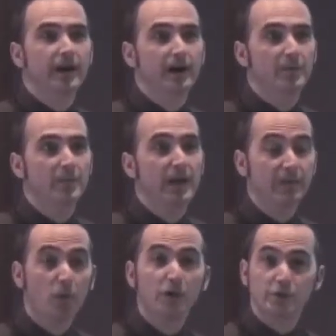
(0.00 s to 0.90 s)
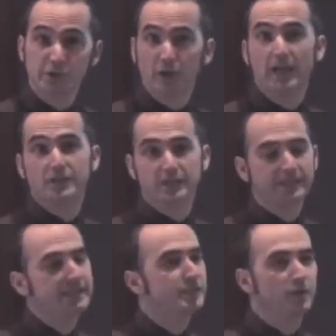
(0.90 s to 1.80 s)
Um, and the Wall Street Journal actually
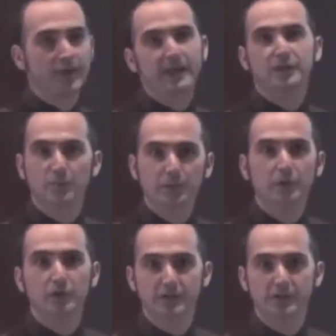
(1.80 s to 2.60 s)
they sort of, they had computer